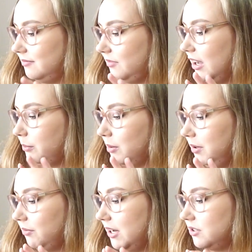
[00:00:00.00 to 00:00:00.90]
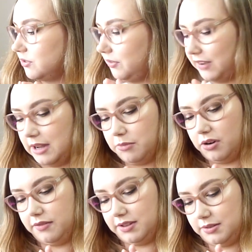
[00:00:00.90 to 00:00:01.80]
I'd probably reach for Fame
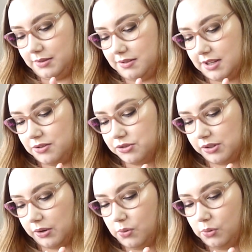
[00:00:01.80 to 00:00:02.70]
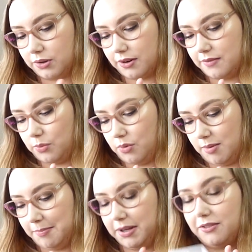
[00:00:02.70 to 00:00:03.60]
over this one because I usually go cooler over
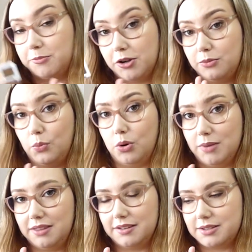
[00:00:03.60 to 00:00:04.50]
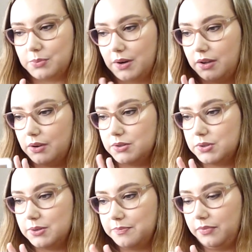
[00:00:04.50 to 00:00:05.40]
warmer, but if I'm going warmer, this is what I go
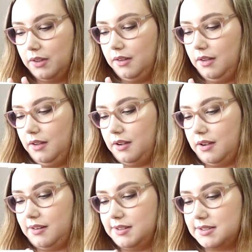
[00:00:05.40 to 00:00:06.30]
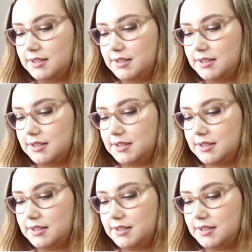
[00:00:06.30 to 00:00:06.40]
to. And it's